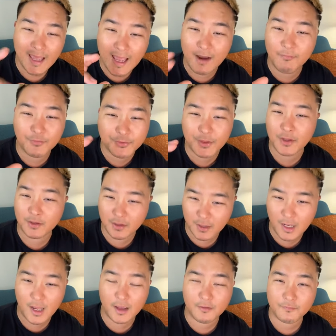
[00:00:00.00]
everything in your
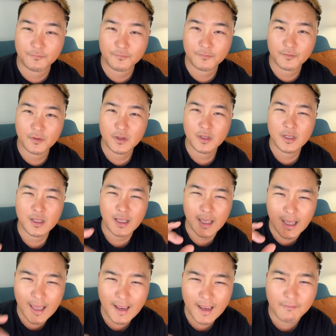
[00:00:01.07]
life.
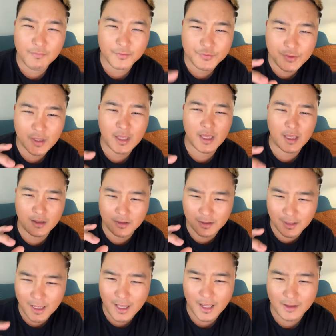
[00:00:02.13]
Everything in
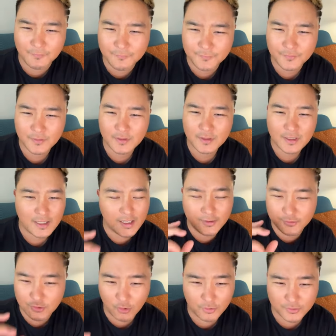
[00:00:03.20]
your life
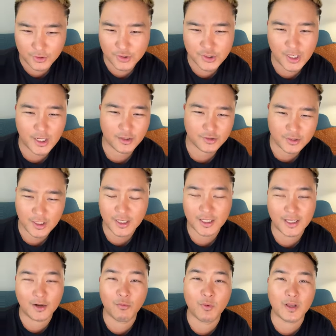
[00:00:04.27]
is going to change.
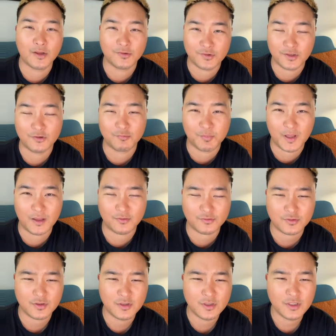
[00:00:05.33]
Can I get a witness in this
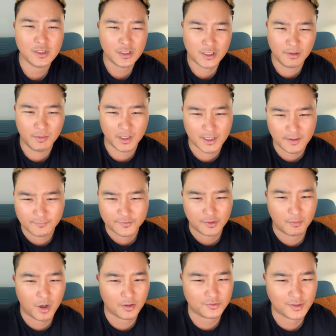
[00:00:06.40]
place? Come on, give
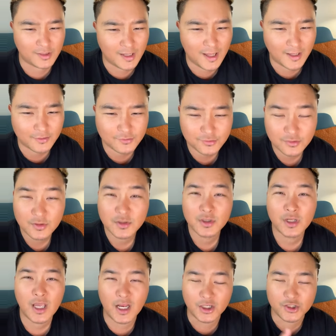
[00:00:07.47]
some hearts and likes
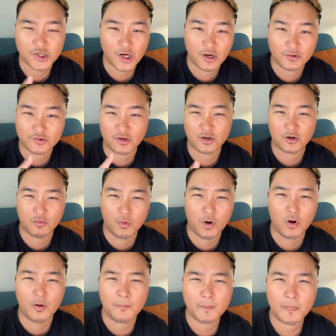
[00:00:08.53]
and share this on your
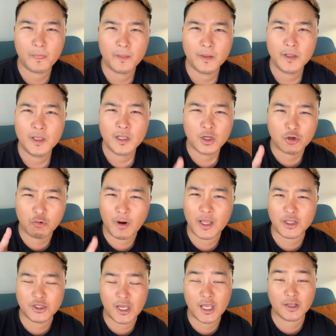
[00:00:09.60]
wall.
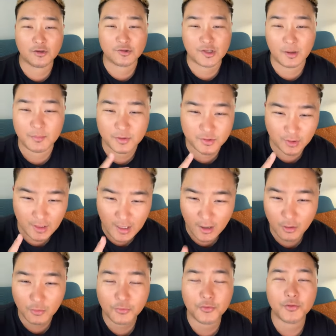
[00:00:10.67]
Great change is coming to your
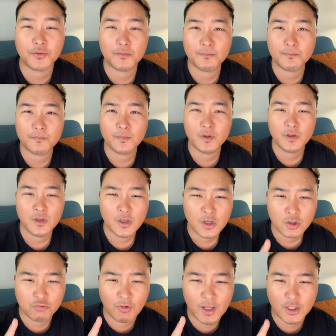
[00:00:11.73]
health.
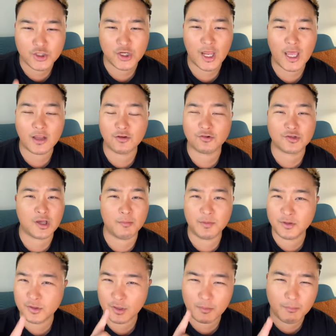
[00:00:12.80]
Great change is
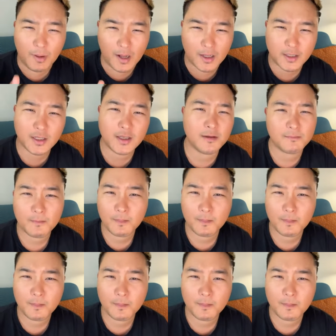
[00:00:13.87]
coming to your body,